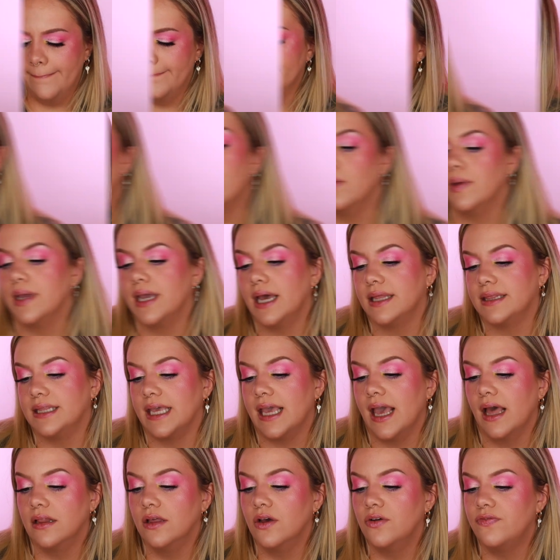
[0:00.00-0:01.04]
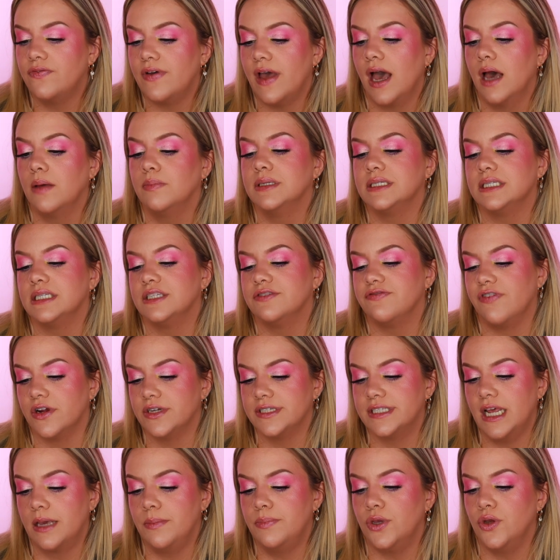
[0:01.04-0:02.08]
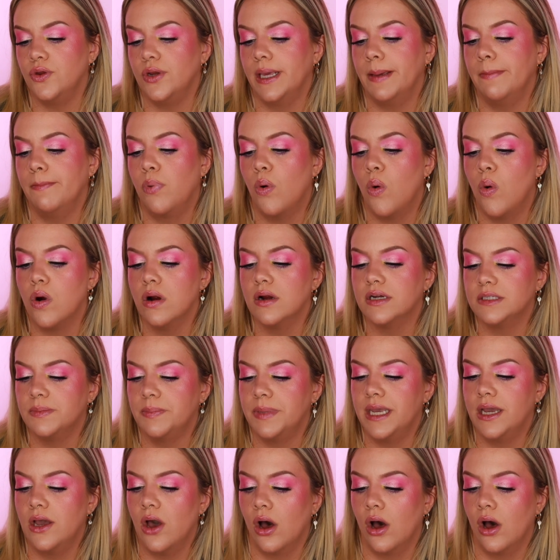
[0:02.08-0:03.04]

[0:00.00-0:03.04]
Okay, we got the Hello Fab. This is First Aid Beauty Pores Be